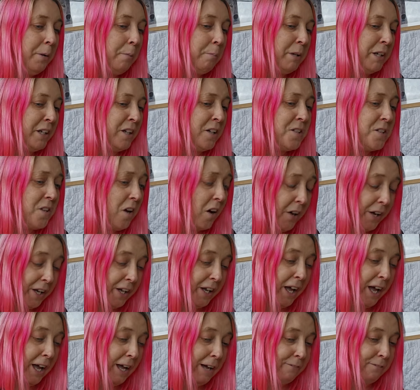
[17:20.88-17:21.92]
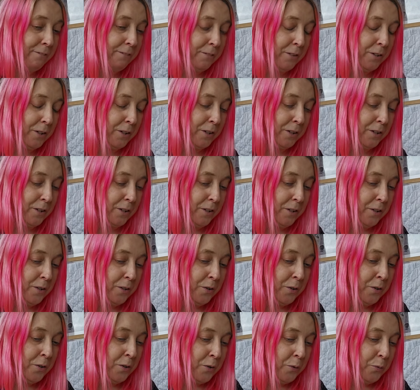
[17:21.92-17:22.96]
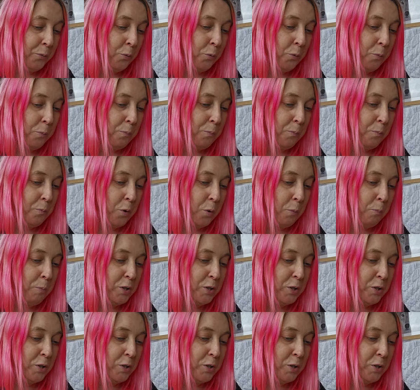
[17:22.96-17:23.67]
because I have, well,